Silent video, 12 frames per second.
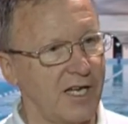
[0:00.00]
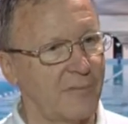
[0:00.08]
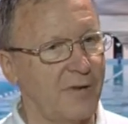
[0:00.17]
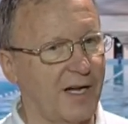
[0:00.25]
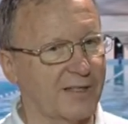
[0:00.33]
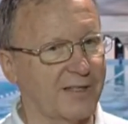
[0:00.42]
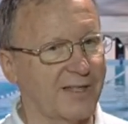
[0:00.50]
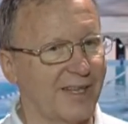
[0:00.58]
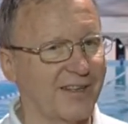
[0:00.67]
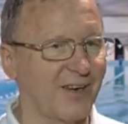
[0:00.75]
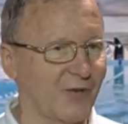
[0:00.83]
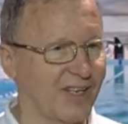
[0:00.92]
But
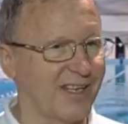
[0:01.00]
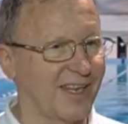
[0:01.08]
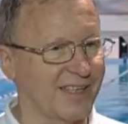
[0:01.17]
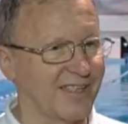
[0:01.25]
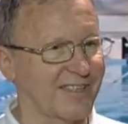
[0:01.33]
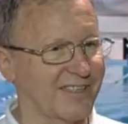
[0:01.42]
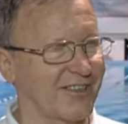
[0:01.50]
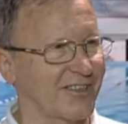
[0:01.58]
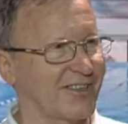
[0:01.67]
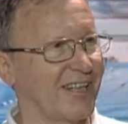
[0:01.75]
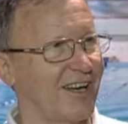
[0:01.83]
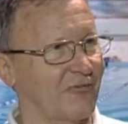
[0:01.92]
nowadays it's
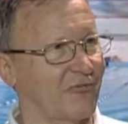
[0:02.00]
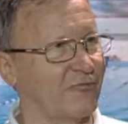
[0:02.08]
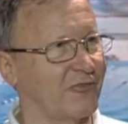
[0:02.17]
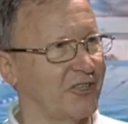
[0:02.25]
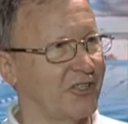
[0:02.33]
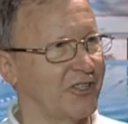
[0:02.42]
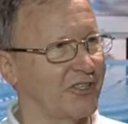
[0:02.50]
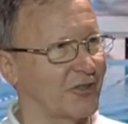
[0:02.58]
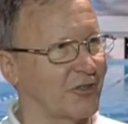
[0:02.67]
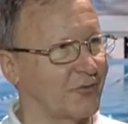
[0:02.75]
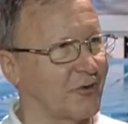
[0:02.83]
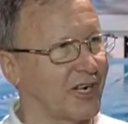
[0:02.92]
not enough, we
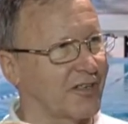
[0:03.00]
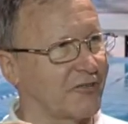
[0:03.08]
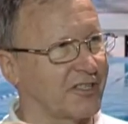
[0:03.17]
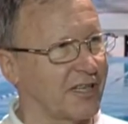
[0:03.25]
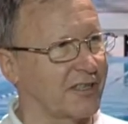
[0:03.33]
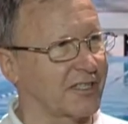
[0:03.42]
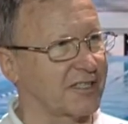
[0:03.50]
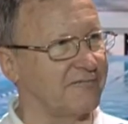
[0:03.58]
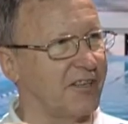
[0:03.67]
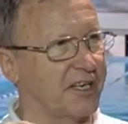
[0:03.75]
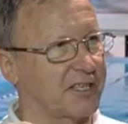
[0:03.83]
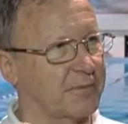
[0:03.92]
should work with
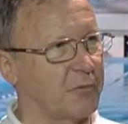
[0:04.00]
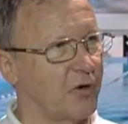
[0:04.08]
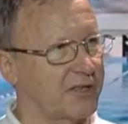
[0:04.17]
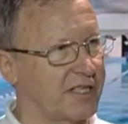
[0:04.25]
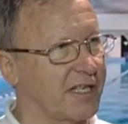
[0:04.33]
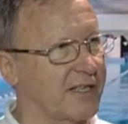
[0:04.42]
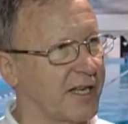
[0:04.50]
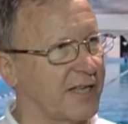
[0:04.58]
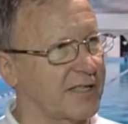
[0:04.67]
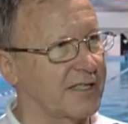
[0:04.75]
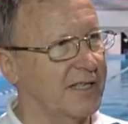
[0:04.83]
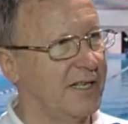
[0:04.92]
very small
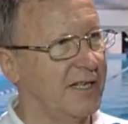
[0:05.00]
details.